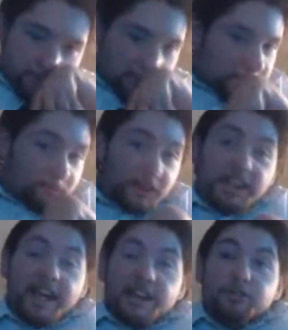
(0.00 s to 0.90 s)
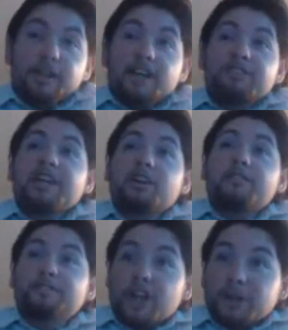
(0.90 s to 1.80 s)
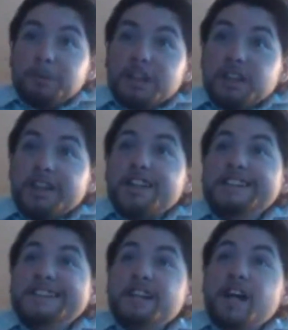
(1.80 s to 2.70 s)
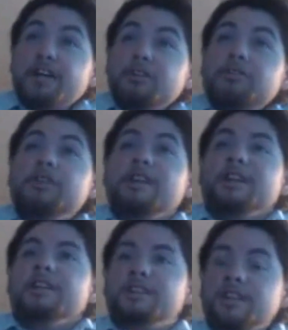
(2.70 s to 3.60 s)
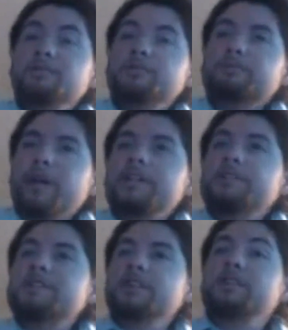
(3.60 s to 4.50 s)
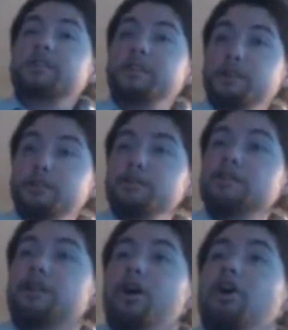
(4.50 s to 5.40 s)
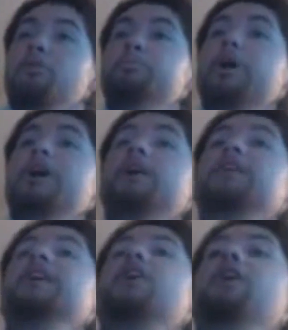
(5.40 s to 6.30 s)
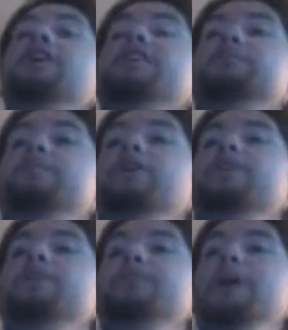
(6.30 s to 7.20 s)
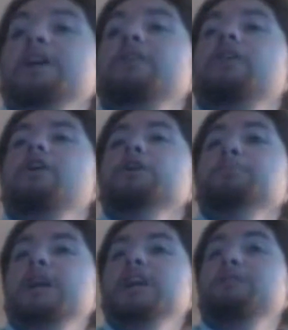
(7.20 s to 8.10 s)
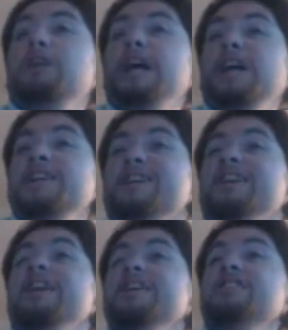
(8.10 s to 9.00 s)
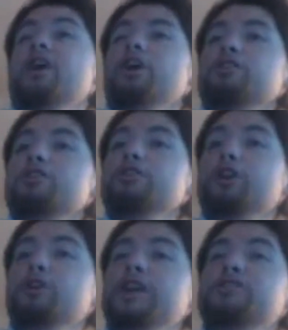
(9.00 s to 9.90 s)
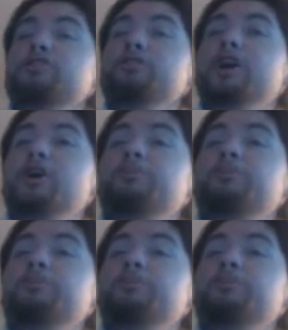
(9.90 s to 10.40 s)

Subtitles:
we actually have a GoFundMe. It is titled Tim's Weather Center News, but but all the money raised is also going to help